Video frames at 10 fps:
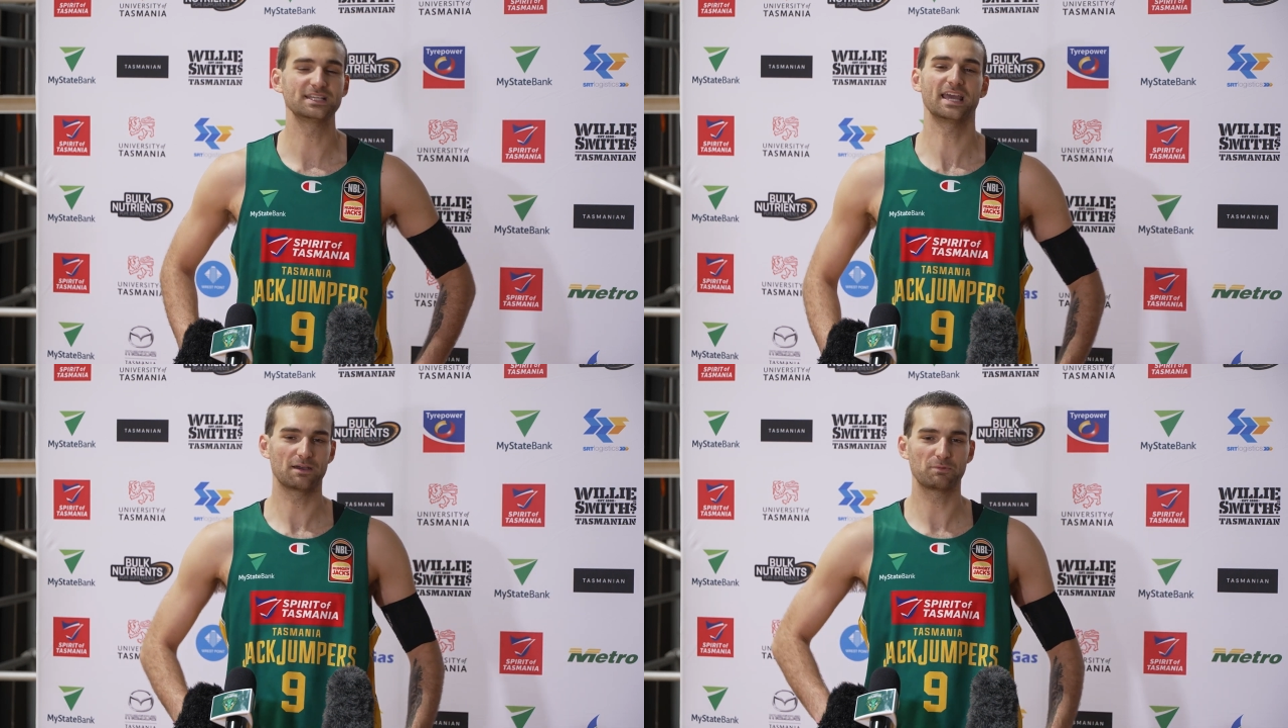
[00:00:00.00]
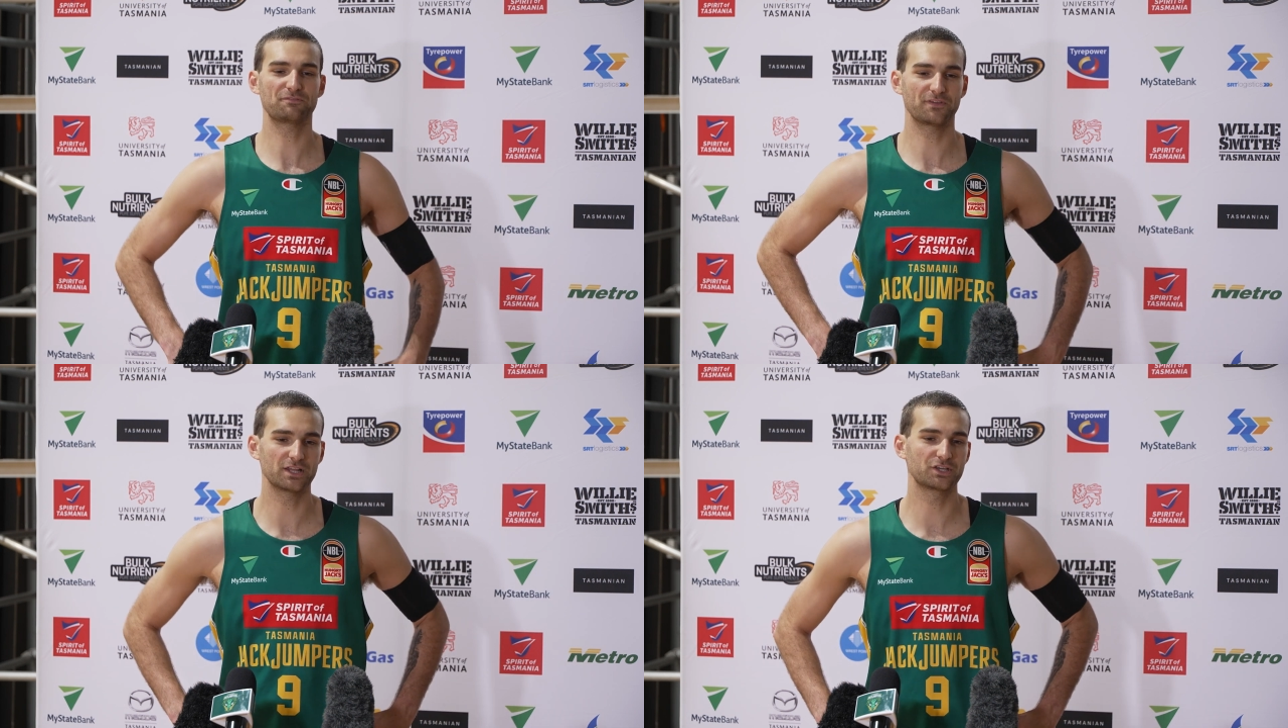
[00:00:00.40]
Yeah,
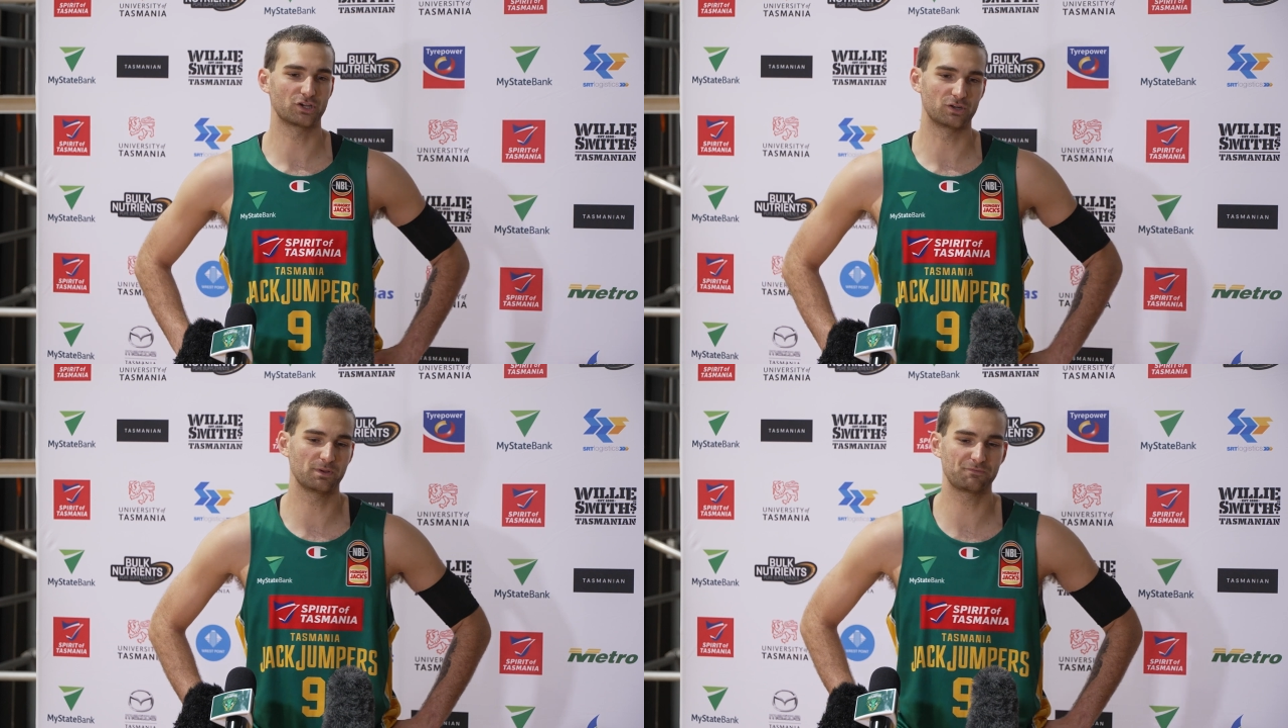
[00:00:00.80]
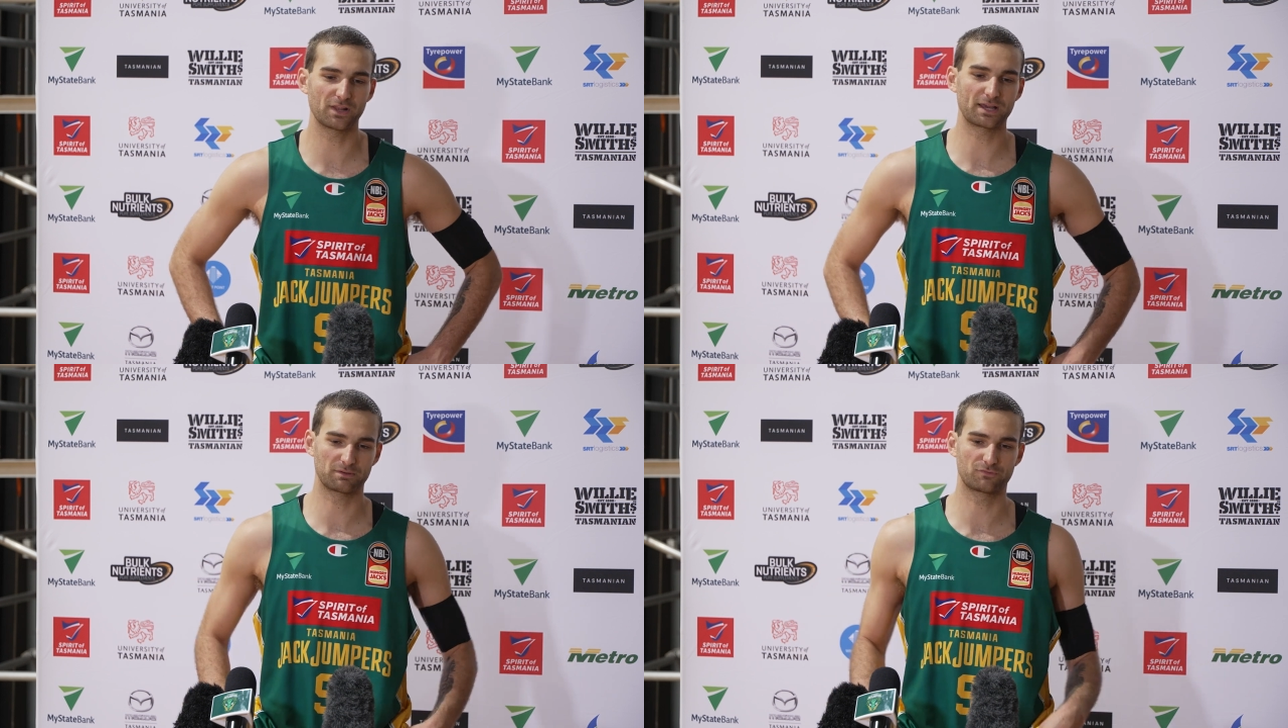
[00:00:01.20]
we're feeling good. We
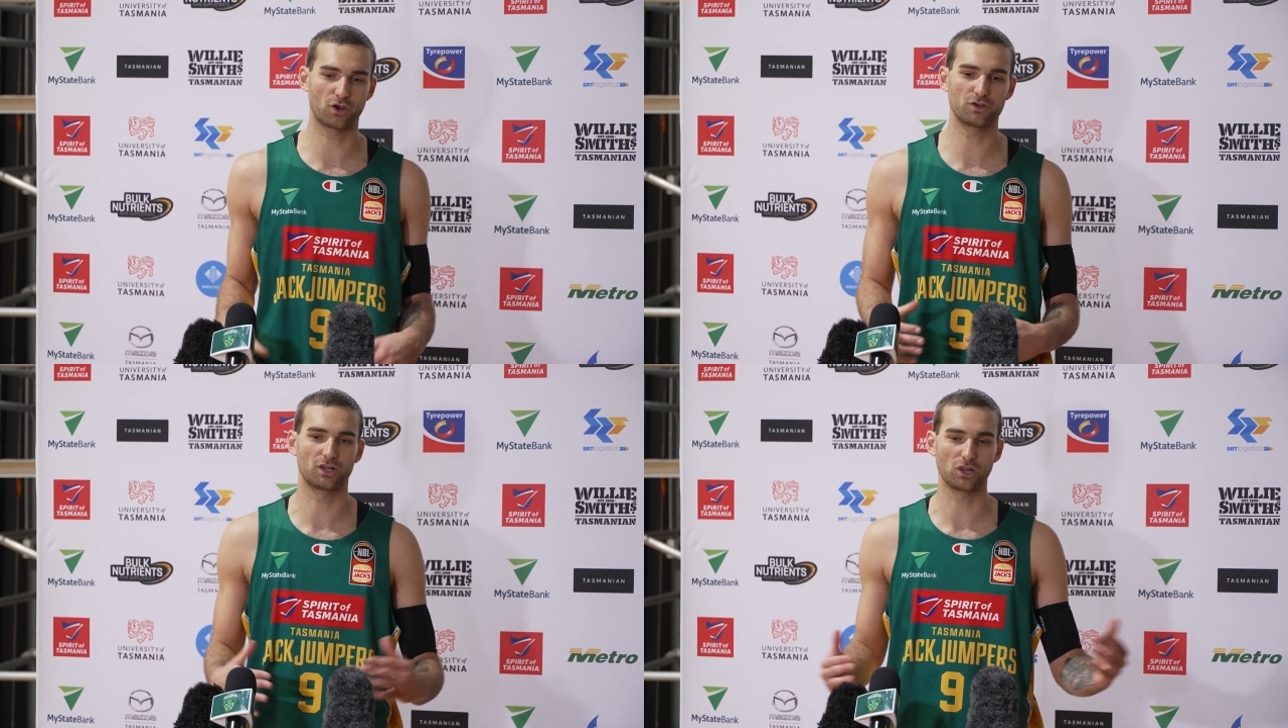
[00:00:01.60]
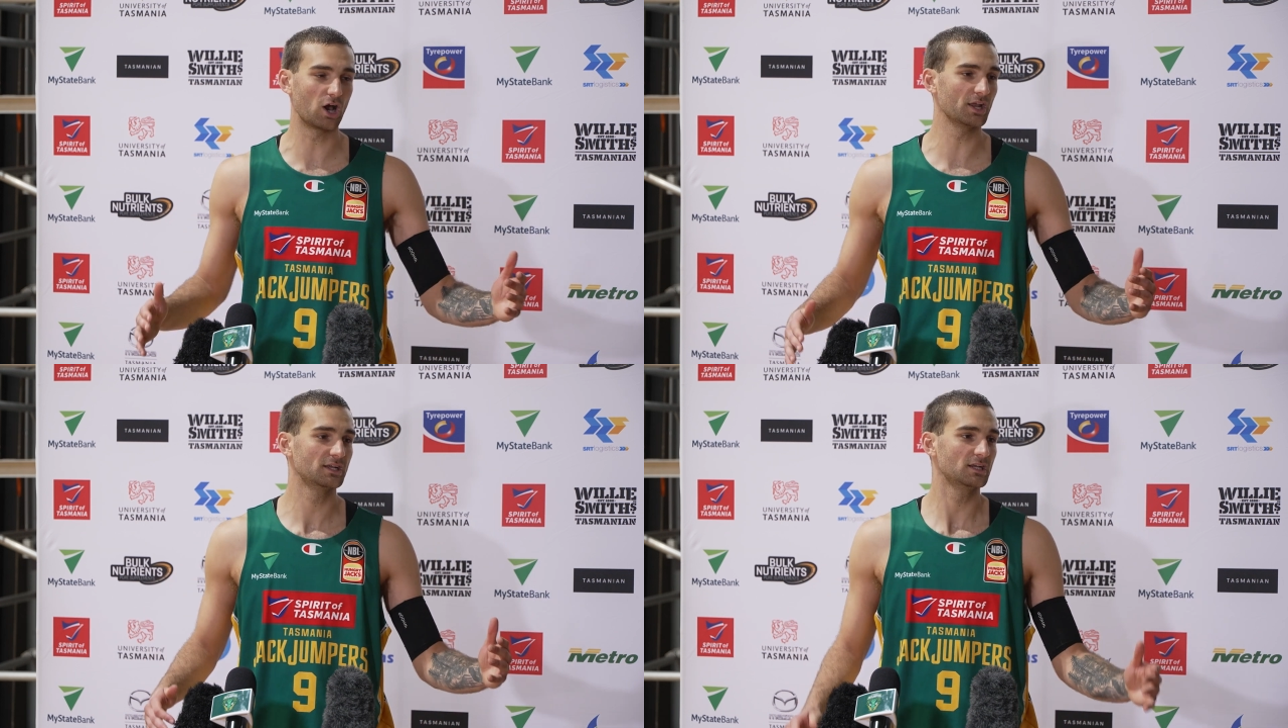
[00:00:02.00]
feel like we've grown a
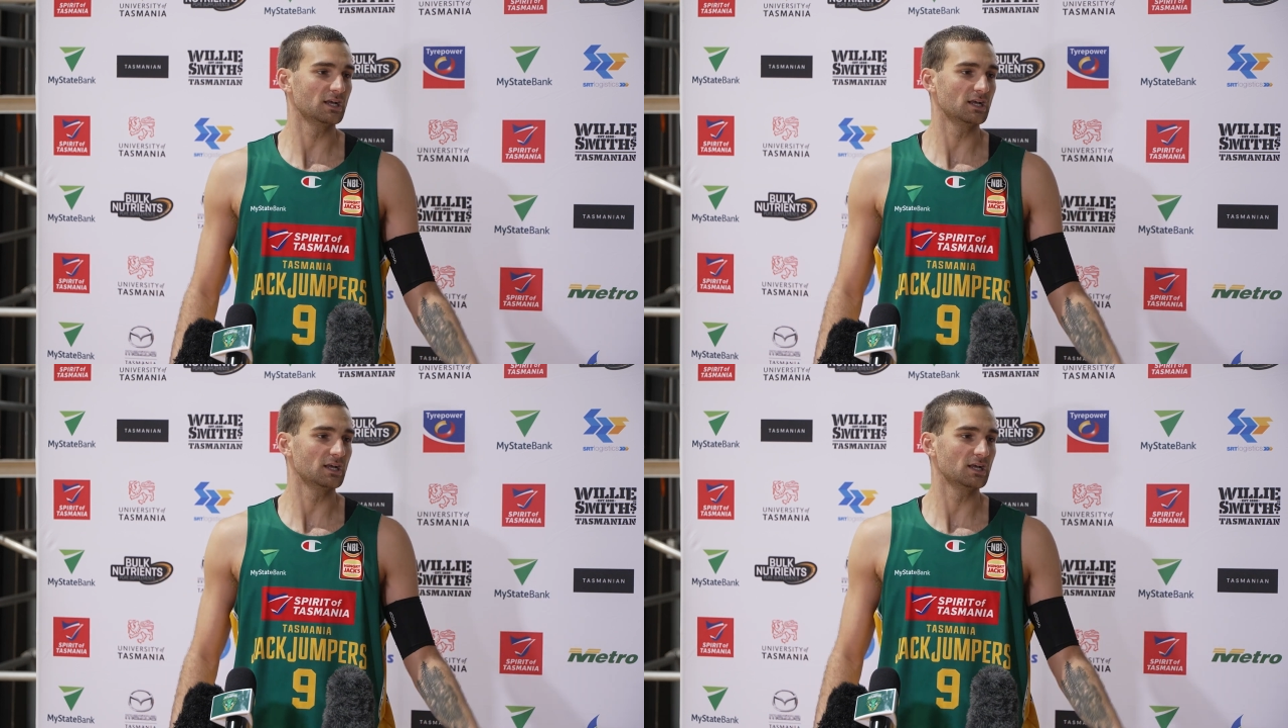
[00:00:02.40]
lot.